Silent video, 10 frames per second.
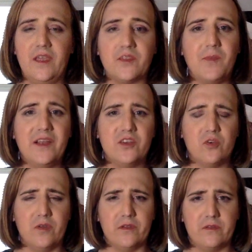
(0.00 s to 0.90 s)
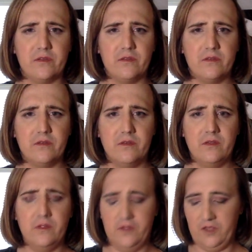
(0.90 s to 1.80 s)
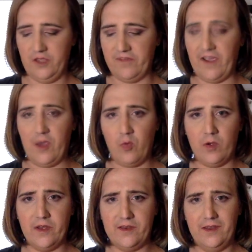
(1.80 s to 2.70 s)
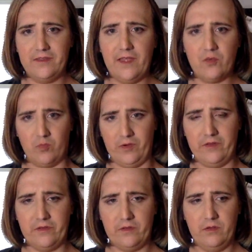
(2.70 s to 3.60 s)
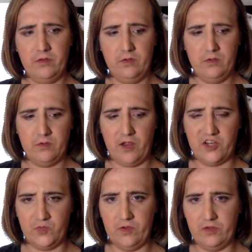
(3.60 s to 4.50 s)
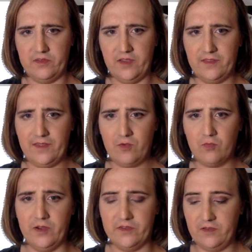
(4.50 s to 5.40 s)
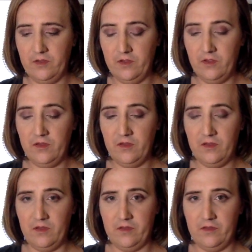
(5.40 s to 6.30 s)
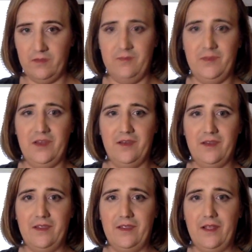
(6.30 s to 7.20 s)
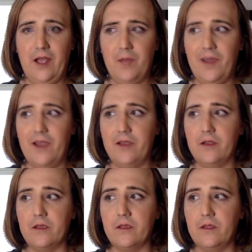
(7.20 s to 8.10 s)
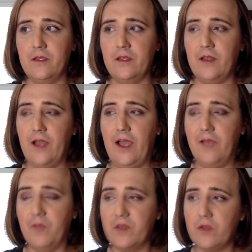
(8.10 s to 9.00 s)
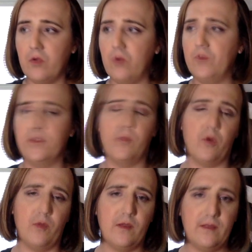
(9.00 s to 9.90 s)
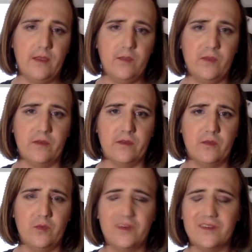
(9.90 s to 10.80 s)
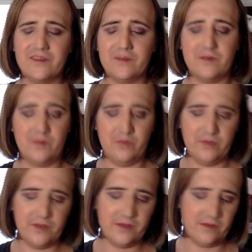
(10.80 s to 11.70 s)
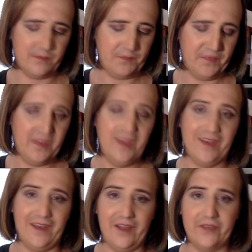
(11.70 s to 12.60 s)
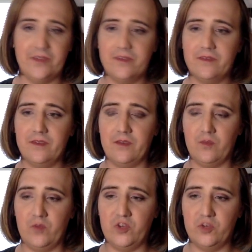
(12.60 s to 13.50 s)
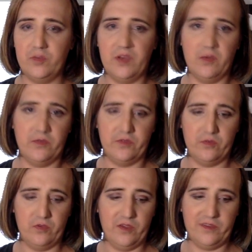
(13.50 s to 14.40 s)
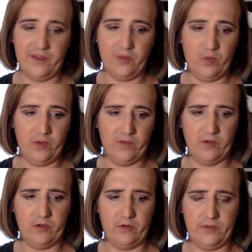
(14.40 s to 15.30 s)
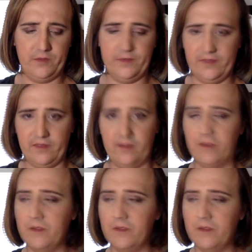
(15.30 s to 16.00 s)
my choice. If I want to take that risk, I should be able to take that risk. I mean, I'm not going to, and I've been told it's more about liability, which is complete nonsense, and we should be able to like sign a waiver or something like that